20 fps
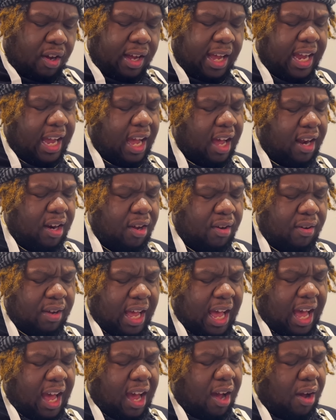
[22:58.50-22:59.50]
hey, I know,
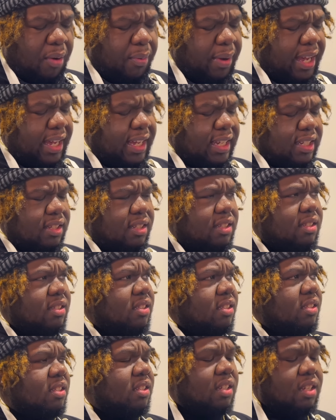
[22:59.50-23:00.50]
I always
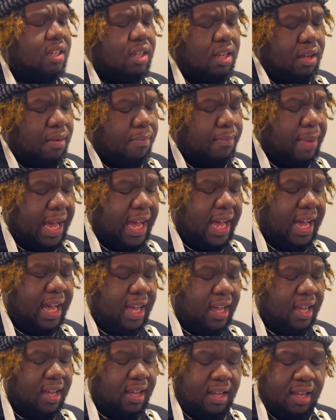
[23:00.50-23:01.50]
buy
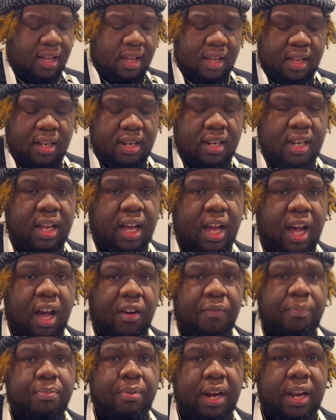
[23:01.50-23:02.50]
the
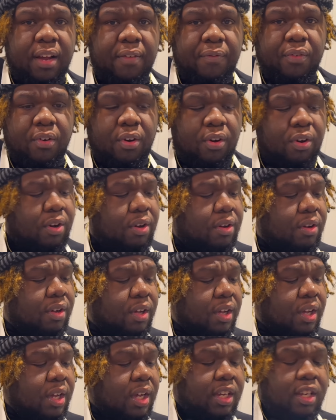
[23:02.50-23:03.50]
off-brand foil.
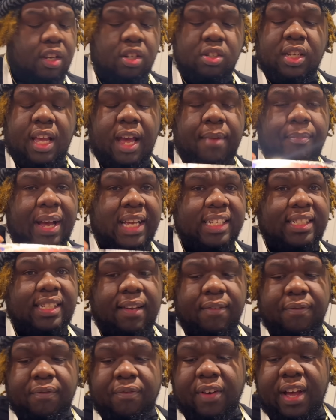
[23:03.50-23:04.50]
Usually I buy
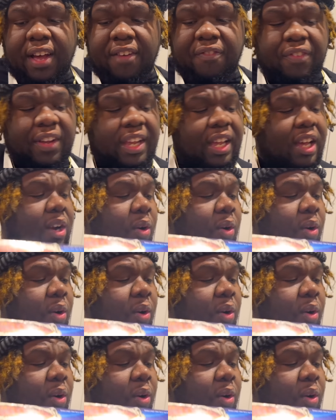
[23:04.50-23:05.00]
seventy-five feet of